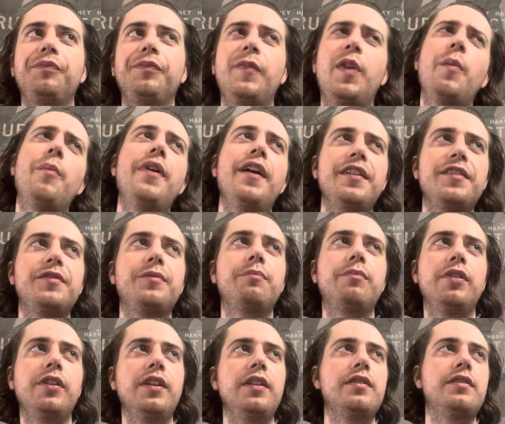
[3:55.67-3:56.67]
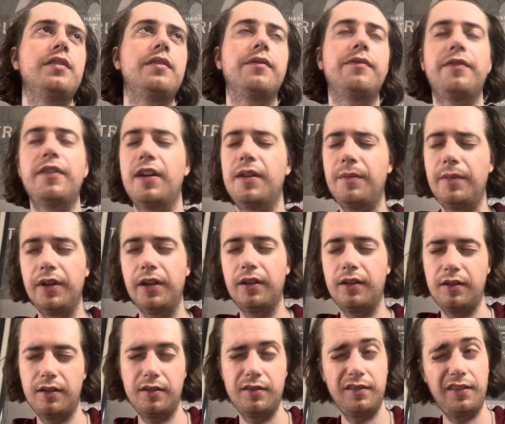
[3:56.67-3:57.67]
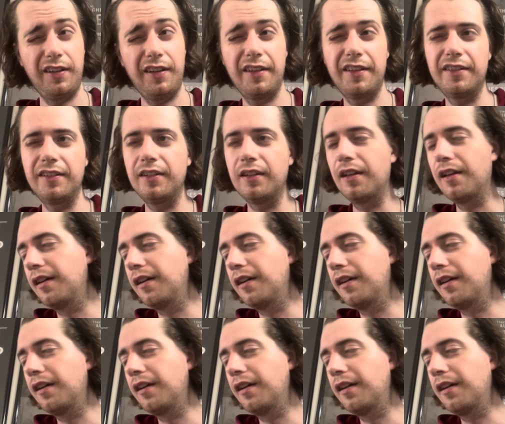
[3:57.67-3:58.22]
the best place to find my content,